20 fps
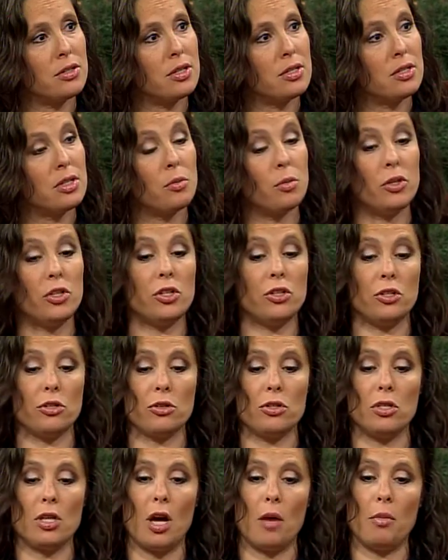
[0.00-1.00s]
system, which is your
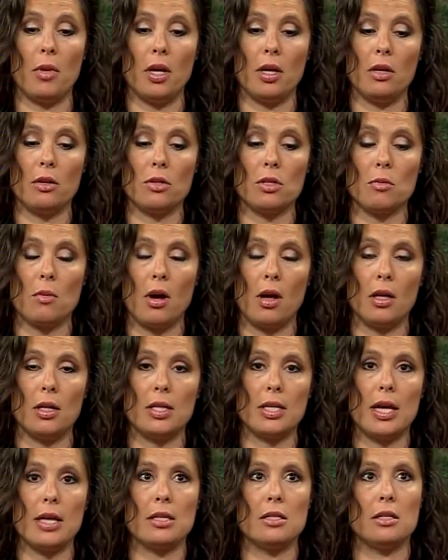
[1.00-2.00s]
stomach, your small
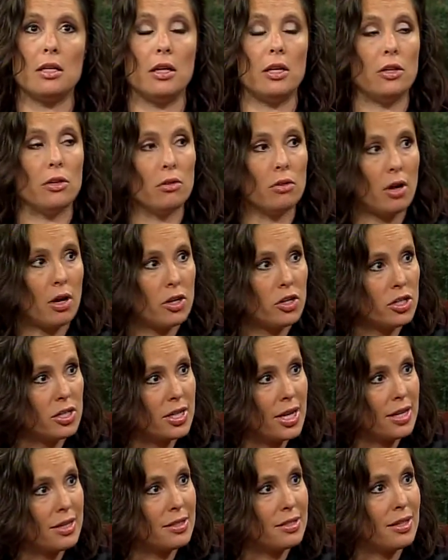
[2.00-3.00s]
intestine, and your large
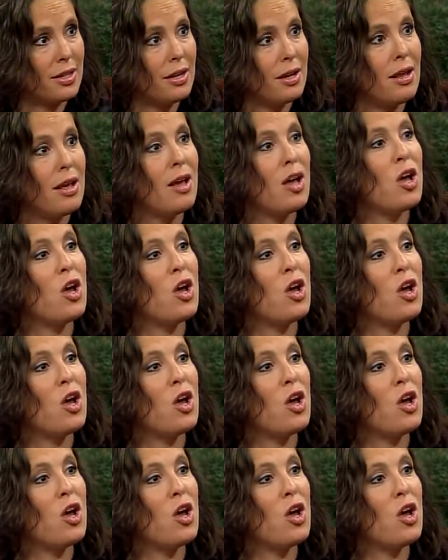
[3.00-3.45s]
intestine,